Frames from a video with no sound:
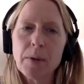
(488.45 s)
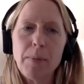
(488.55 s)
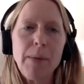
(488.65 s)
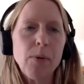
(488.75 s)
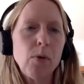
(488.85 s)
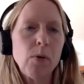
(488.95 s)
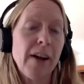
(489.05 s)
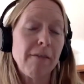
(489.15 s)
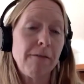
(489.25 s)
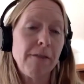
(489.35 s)
people will
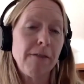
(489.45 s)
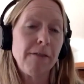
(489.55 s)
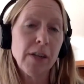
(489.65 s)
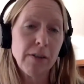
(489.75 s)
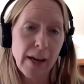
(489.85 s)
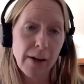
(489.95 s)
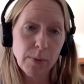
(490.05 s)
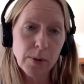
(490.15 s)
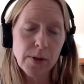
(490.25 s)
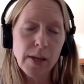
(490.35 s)
find very
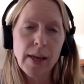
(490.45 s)
valuable,